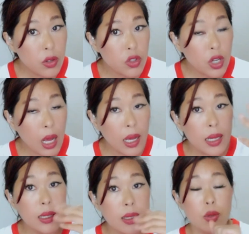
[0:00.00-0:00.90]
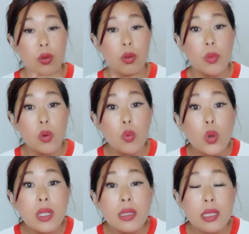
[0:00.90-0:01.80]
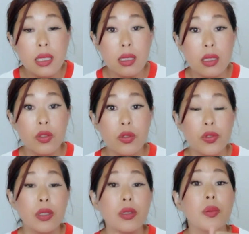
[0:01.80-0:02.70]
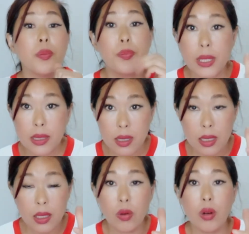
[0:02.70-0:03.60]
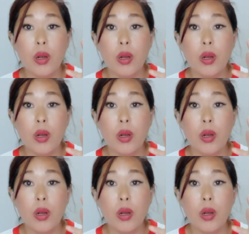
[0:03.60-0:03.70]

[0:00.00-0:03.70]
energized, or I'm willing to feel busy,